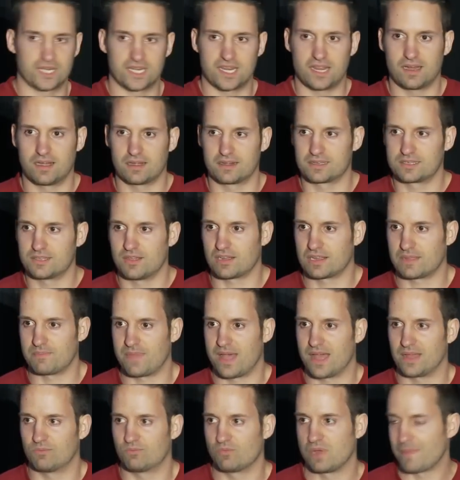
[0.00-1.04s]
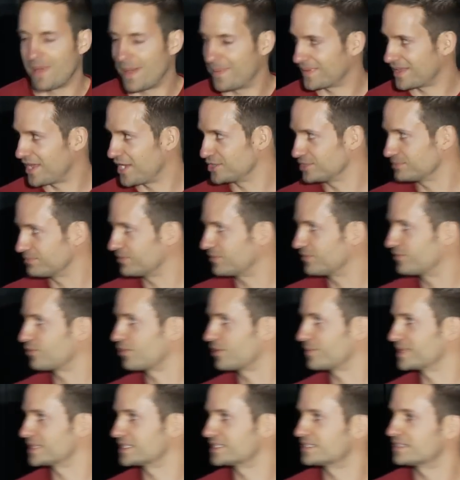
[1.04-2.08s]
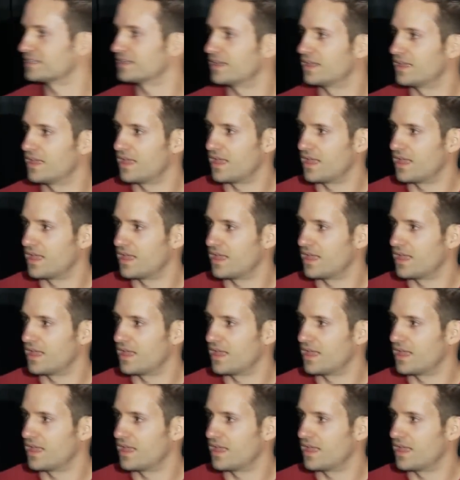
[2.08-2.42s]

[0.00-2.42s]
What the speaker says: in here to talk about web application performance.